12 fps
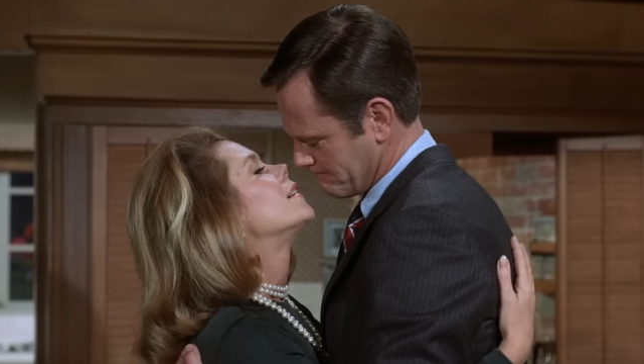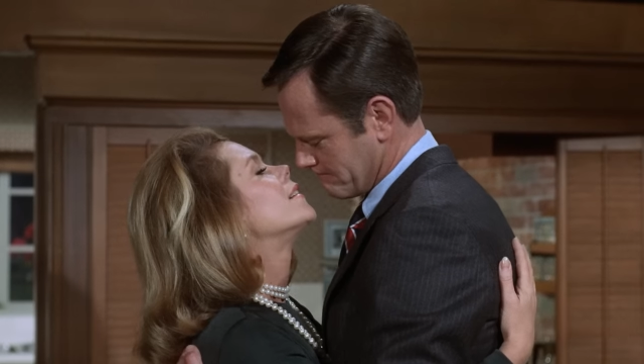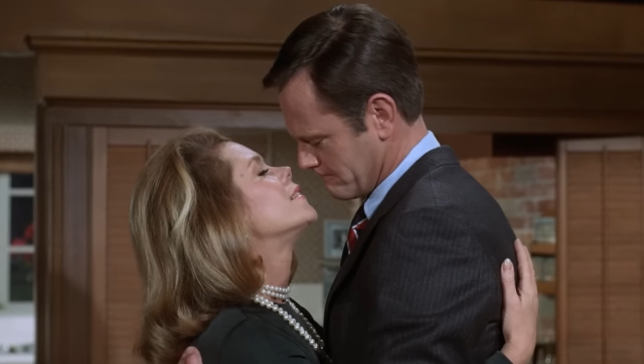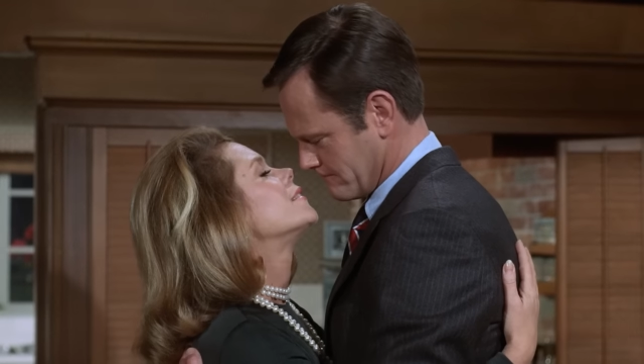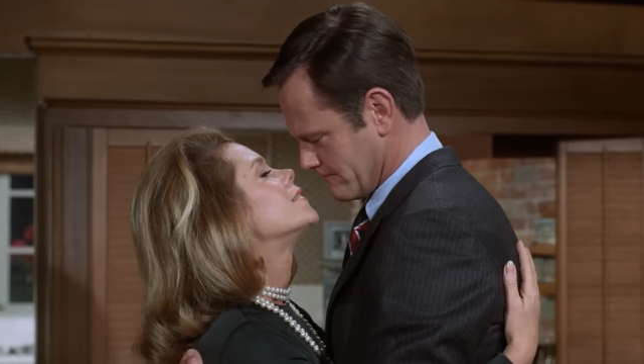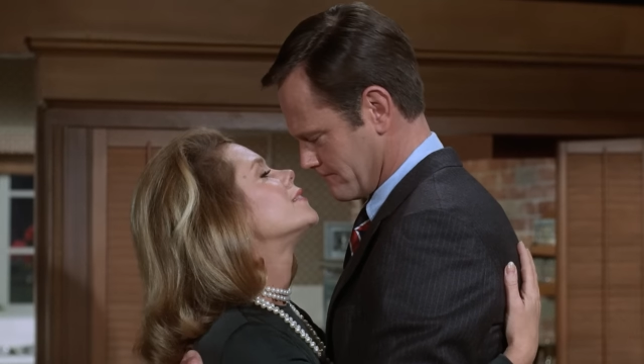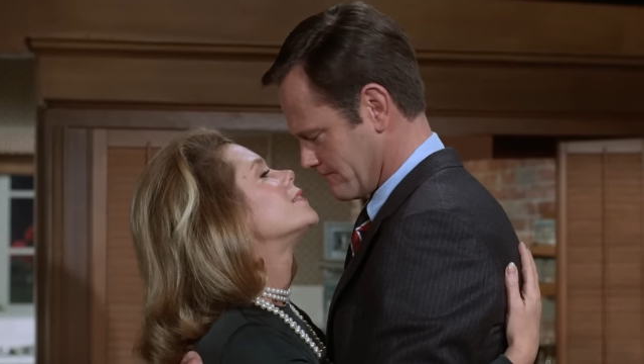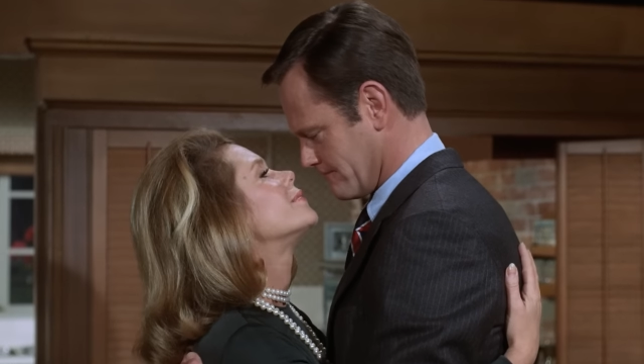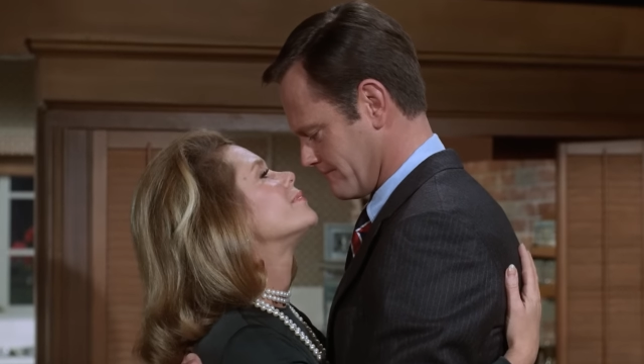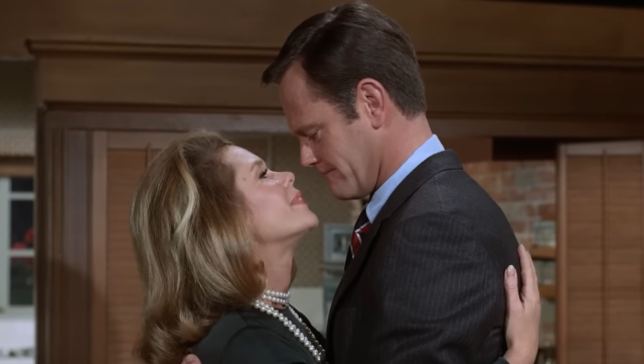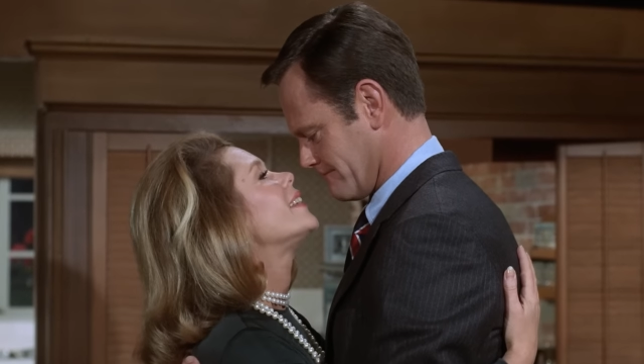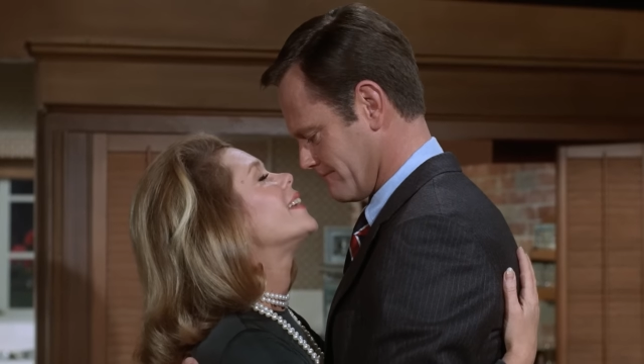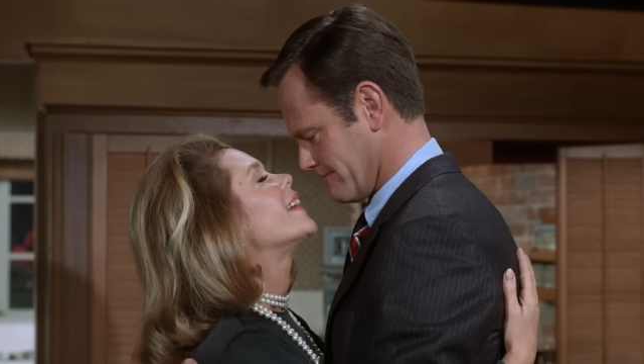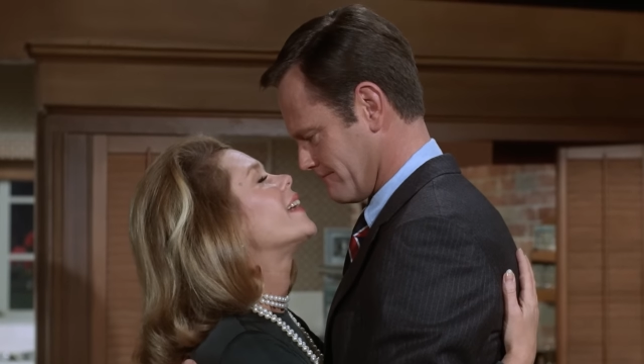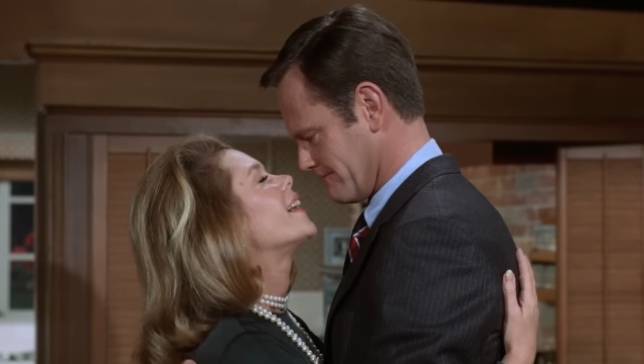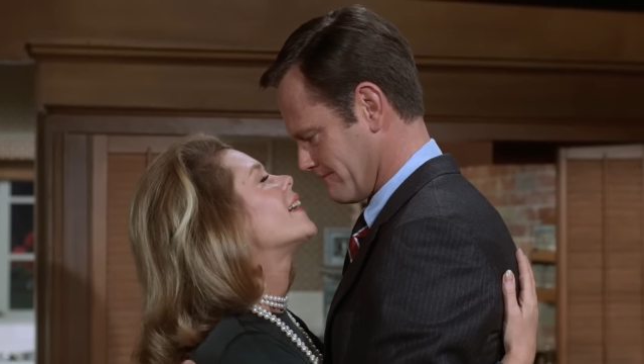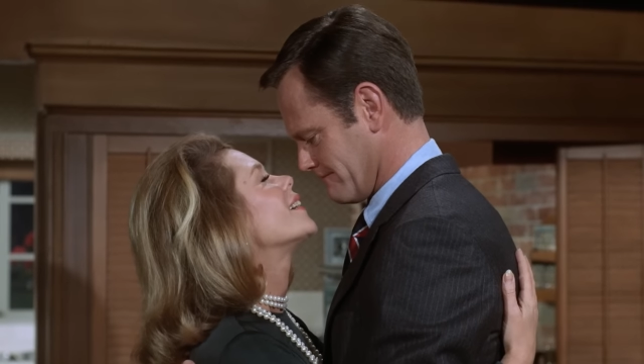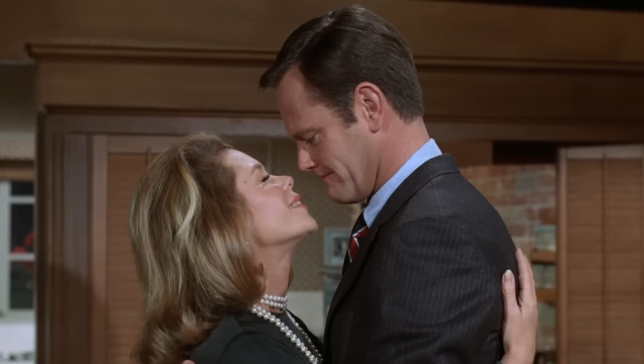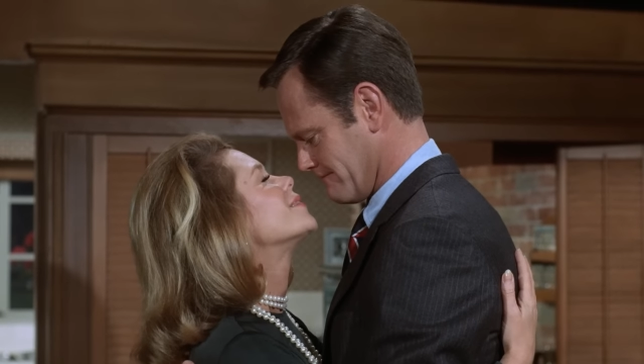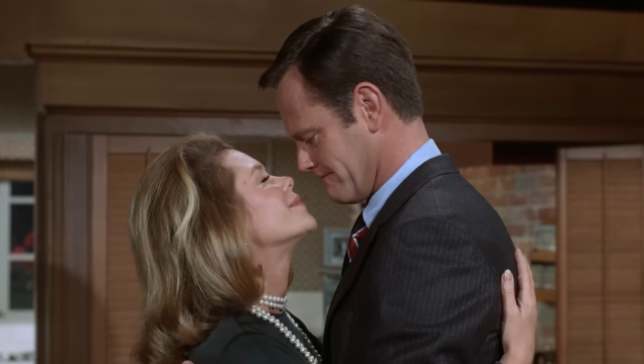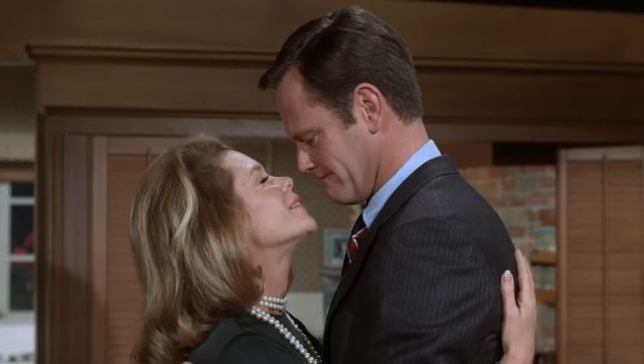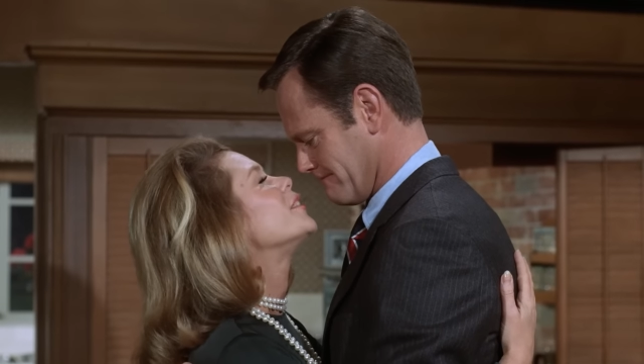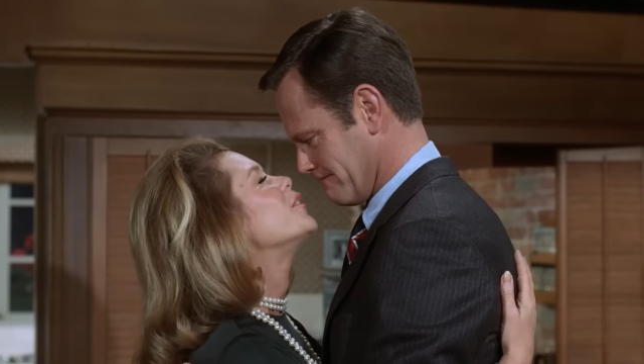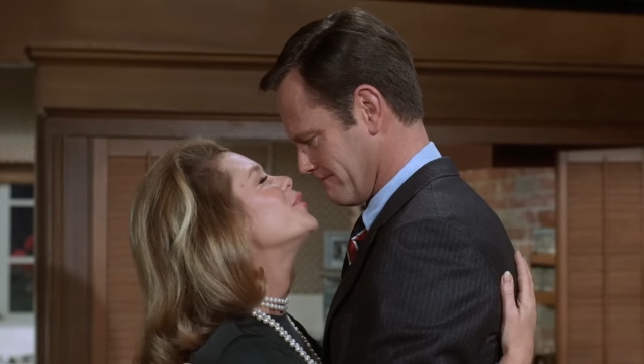Oh, yeah,
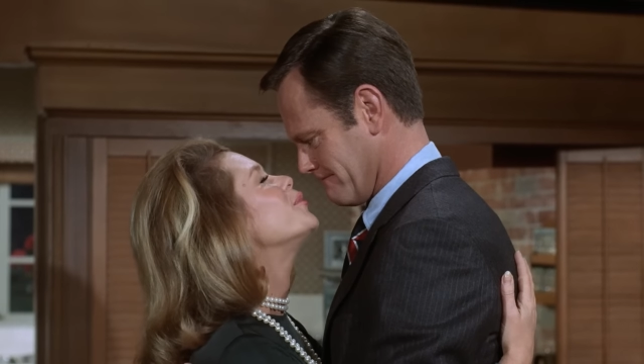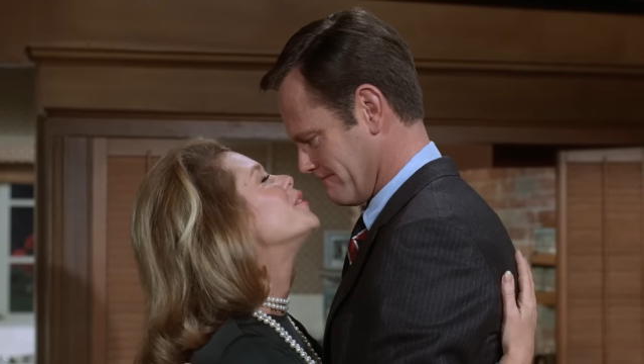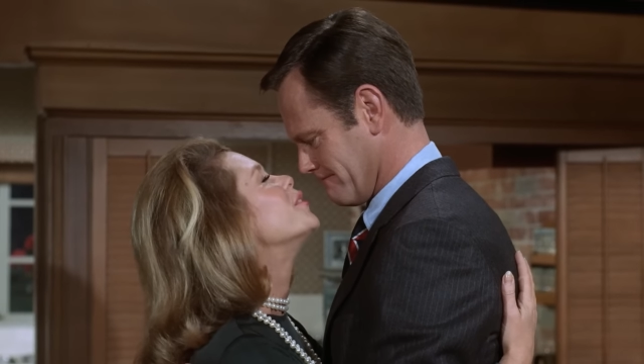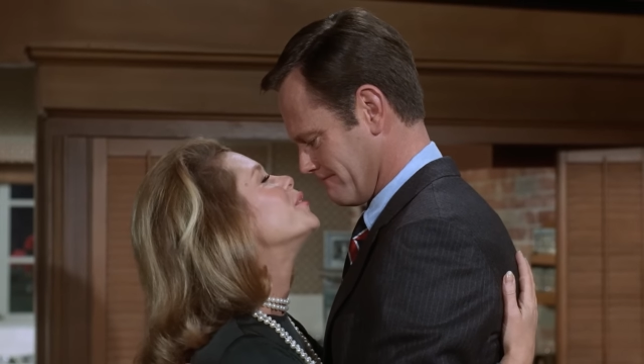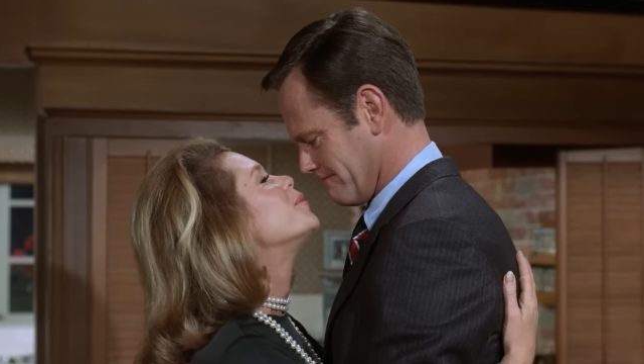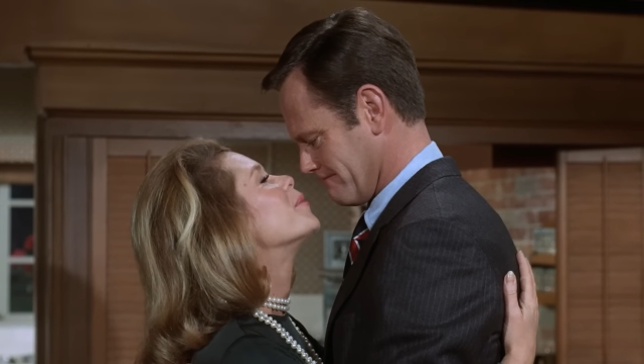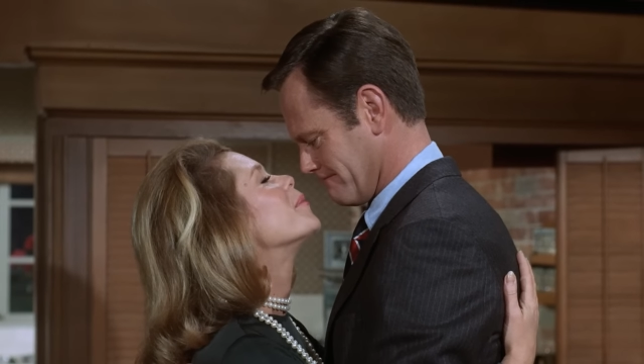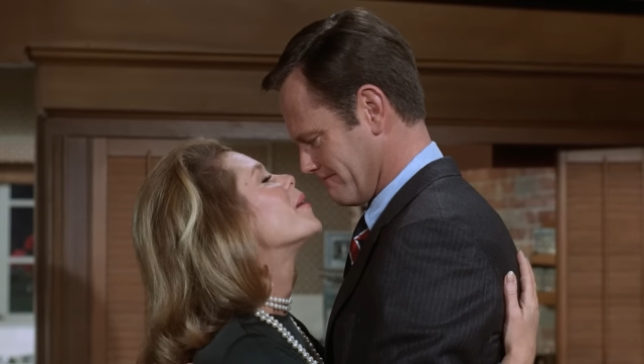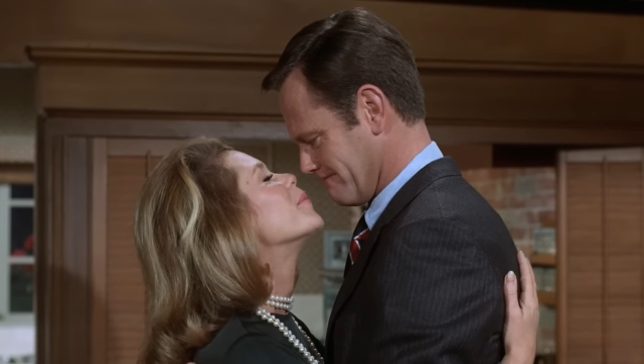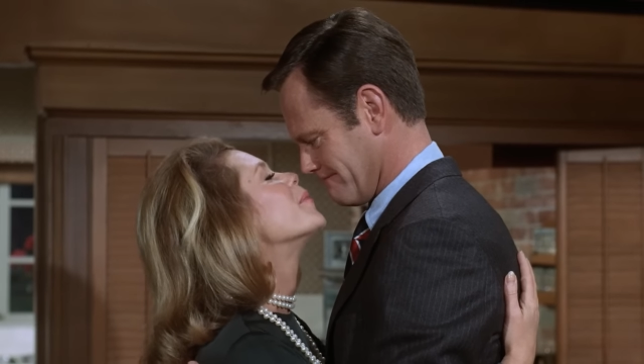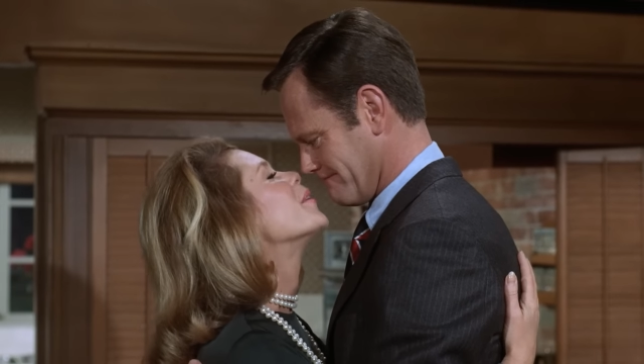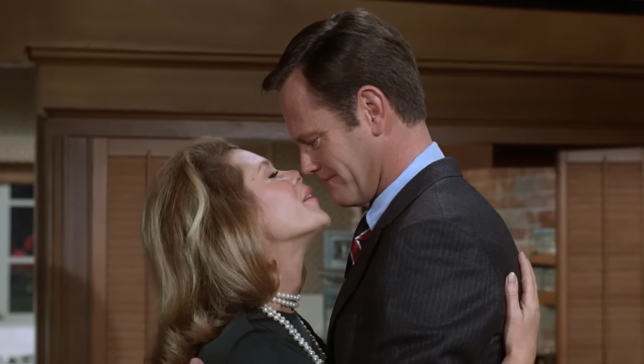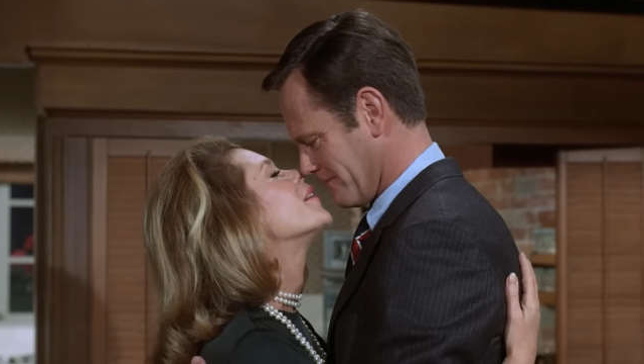you do remember.